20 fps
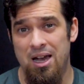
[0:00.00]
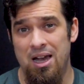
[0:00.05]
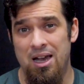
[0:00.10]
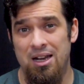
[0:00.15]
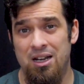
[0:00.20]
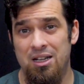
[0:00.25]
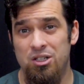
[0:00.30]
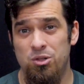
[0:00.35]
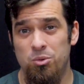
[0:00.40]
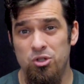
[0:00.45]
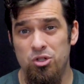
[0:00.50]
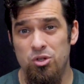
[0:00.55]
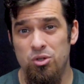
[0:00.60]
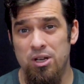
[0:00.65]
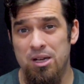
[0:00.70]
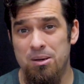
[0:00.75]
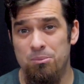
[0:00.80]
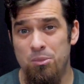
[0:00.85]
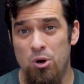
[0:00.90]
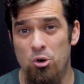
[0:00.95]
And I just want you
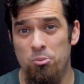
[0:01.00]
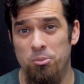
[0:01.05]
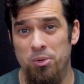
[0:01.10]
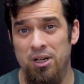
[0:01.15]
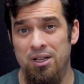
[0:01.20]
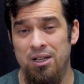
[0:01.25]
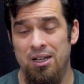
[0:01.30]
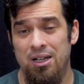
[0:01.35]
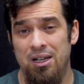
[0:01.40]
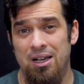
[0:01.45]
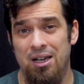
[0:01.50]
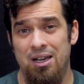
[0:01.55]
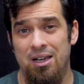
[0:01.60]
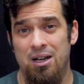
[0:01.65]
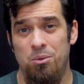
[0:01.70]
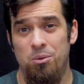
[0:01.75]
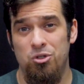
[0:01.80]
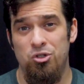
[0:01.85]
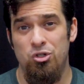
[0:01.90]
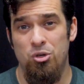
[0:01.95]
to take a moment
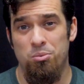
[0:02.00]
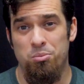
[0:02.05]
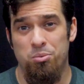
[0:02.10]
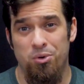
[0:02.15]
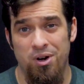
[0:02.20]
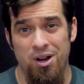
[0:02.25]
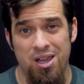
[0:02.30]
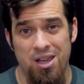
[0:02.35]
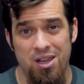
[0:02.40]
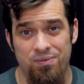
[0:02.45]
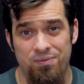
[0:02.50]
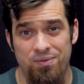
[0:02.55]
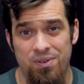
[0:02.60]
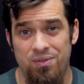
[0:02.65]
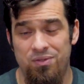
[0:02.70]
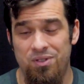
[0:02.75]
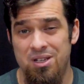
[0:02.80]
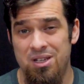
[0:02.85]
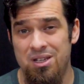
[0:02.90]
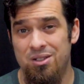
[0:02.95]
and I want you to pray
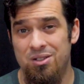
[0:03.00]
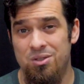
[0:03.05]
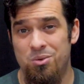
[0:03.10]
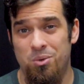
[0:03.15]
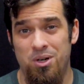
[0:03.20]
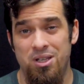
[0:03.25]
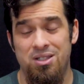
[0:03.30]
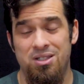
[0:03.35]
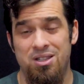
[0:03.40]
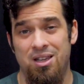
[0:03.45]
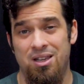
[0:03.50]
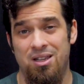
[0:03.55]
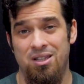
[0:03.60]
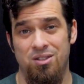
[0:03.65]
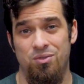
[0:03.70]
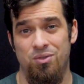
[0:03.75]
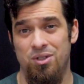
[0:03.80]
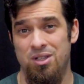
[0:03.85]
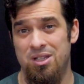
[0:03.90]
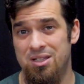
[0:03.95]
15, 20
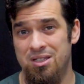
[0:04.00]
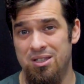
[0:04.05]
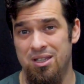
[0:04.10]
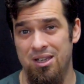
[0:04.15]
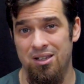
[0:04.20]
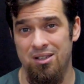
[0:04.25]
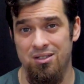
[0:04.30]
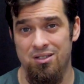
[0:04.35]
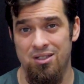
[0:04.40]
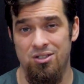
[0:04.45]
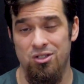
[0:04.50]
seconds for these things.